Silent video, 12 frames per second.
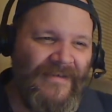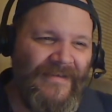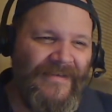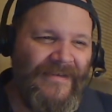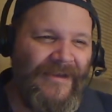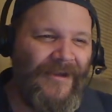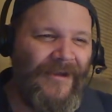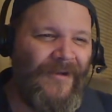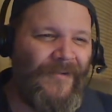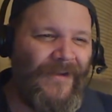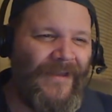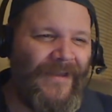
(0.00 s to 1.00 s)

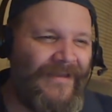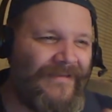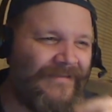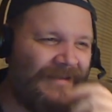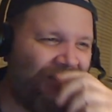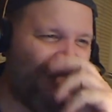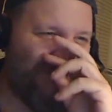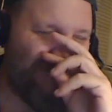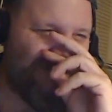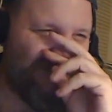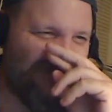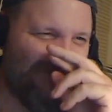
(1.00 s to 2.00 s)
and
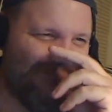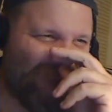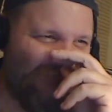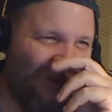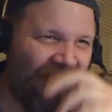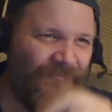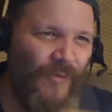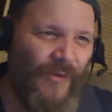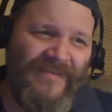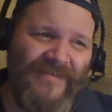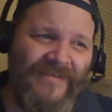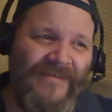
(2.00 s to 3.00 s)
he's trying to
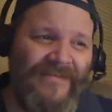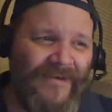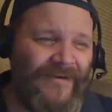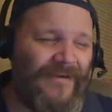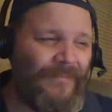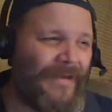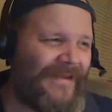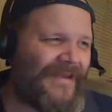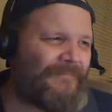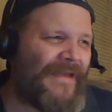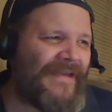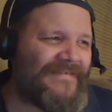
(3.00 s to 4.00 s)
voice his concern about
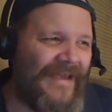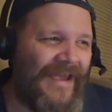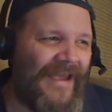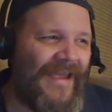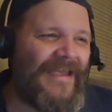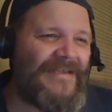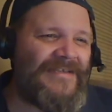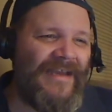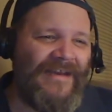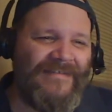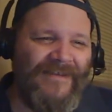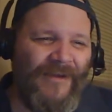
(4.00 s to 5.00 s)
Aunt May's age,
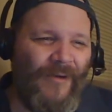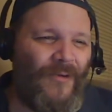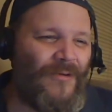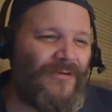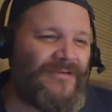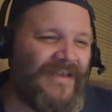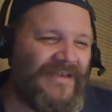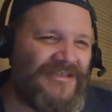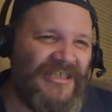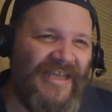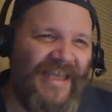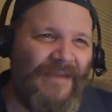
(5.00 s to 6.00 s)
and it's cold, and
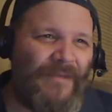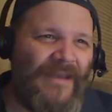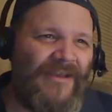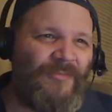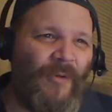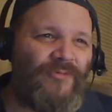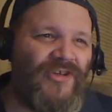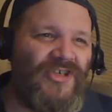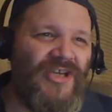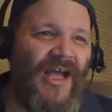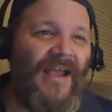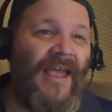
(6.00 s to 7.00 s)
she can't be exposed to
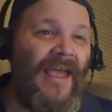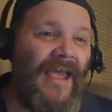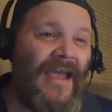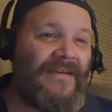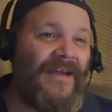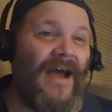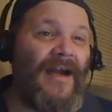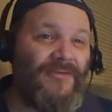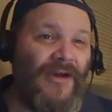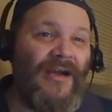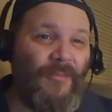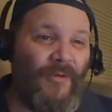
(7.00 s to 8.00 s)
shock. And Dr.
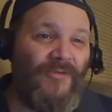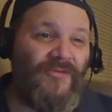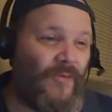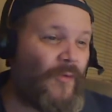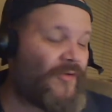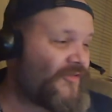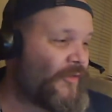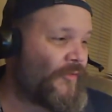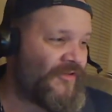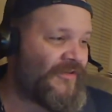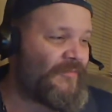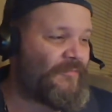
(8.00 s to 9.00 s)
Octopus, of course,
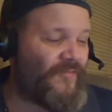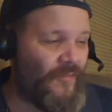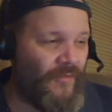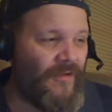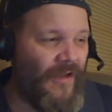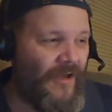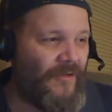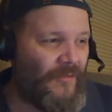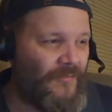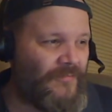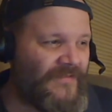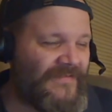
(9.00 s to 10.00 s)
goes into full
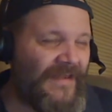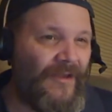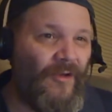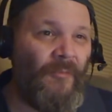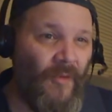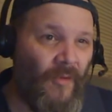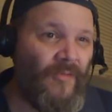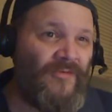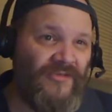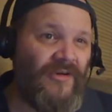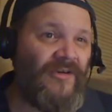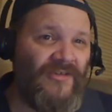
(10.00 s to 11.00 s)
auto psycho mode and
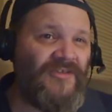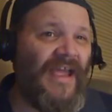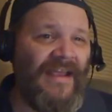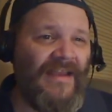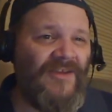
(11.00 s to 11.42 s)
starts attacking